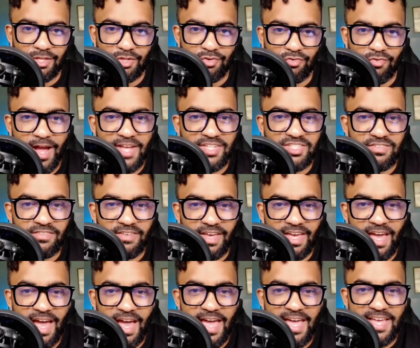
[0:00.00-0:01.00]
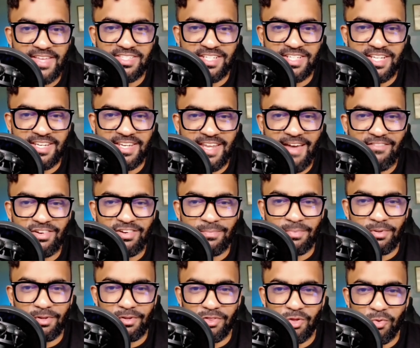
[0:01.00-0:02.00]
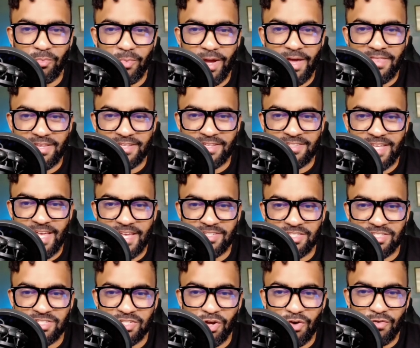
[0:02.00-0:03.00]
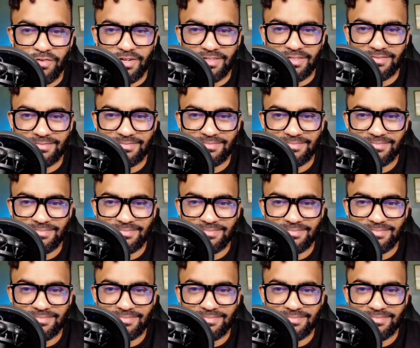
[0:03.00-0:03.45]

The rise of AI isn't inevitable in the way that it takes us over.